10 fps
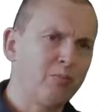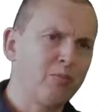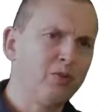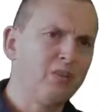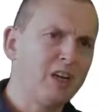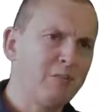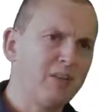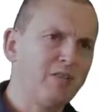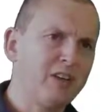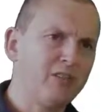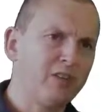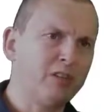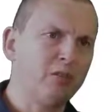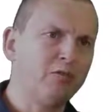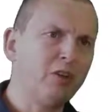prototyping phase or at
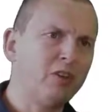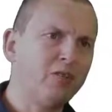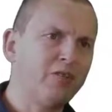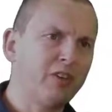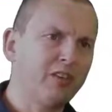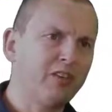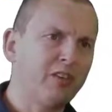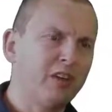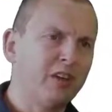low volume phase,